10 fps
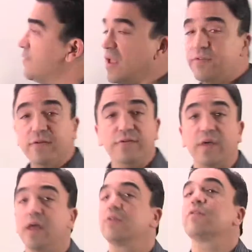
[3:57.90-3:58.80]
is less than
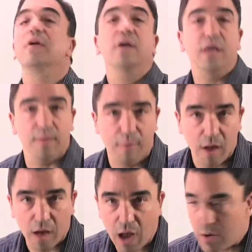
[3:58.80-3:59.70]
6. Keep
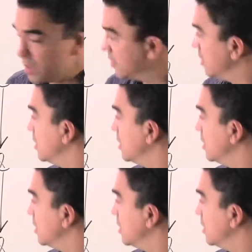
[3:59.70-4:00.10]
on going.